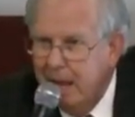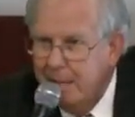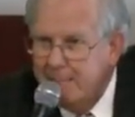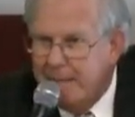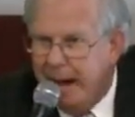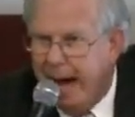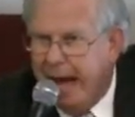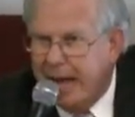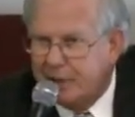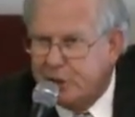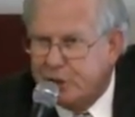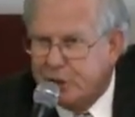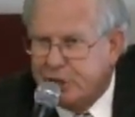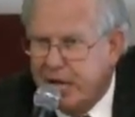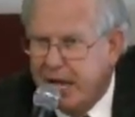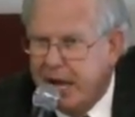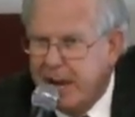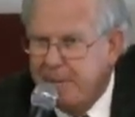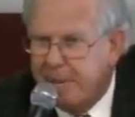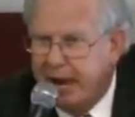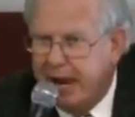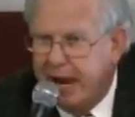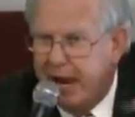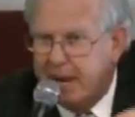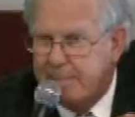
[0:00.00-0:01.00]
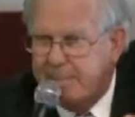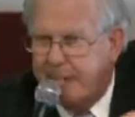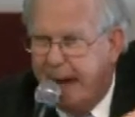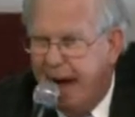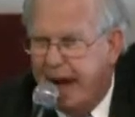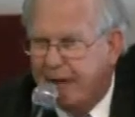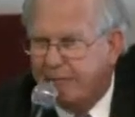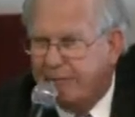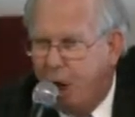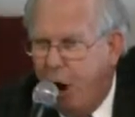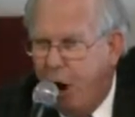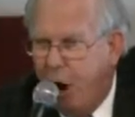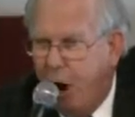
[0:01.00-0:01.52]
My sheep hear
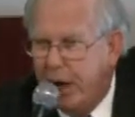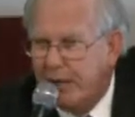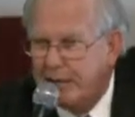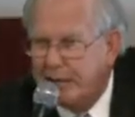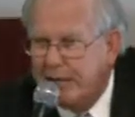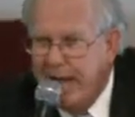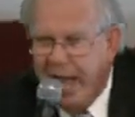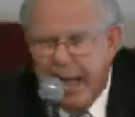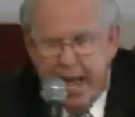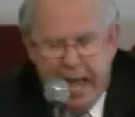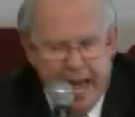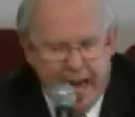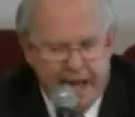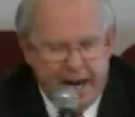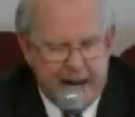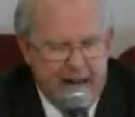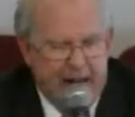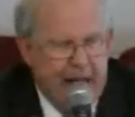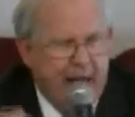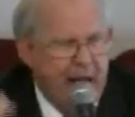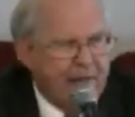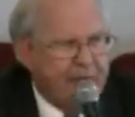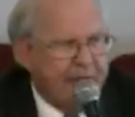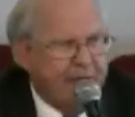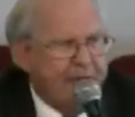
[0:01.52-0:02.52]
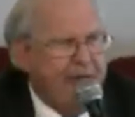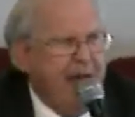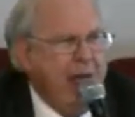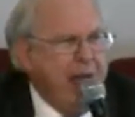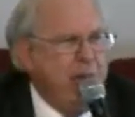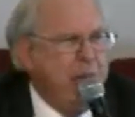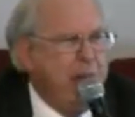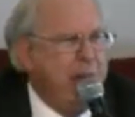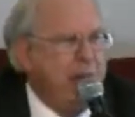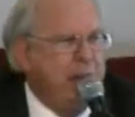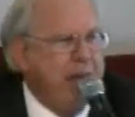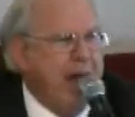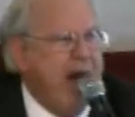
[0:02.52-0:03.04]
my voice, and another they
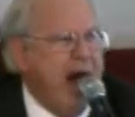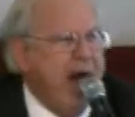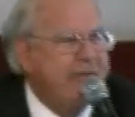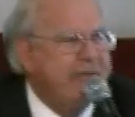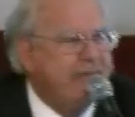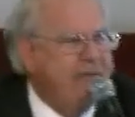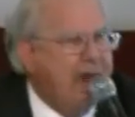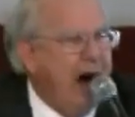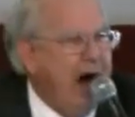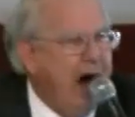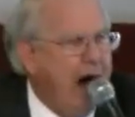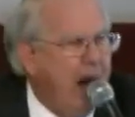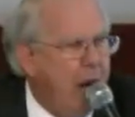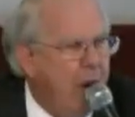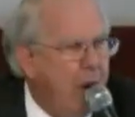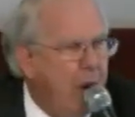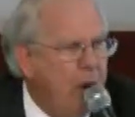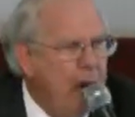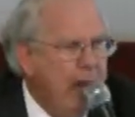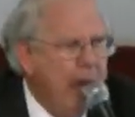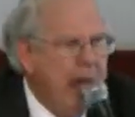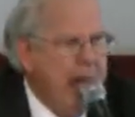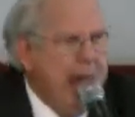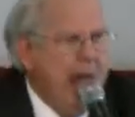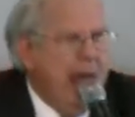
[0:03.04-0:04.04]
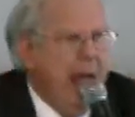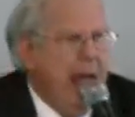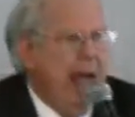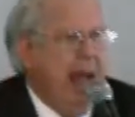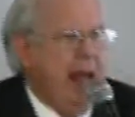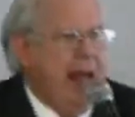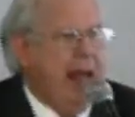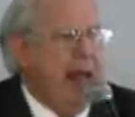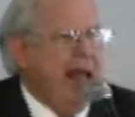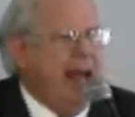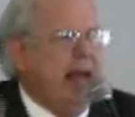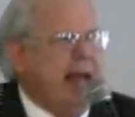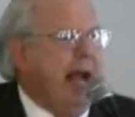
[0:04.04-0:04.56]
will not follow.
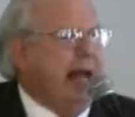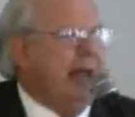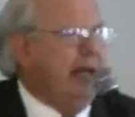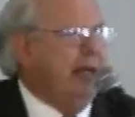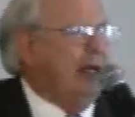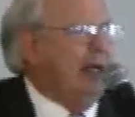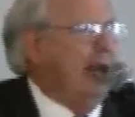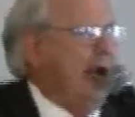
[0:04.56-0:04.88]
And he got to